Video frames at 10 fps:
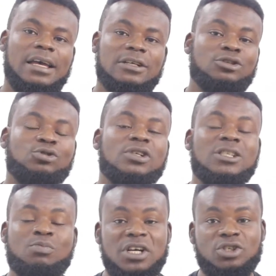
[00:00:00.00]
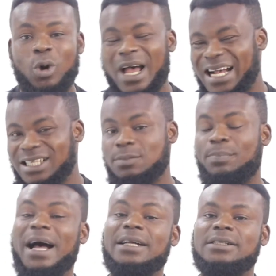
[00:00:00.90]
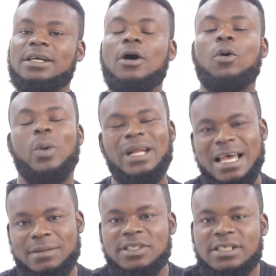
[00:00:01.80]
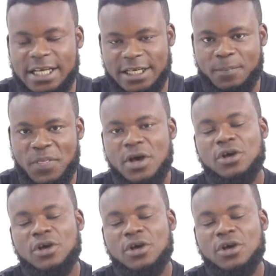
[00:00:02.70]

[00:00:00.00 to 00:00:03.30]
into the speech or expand what I am saying.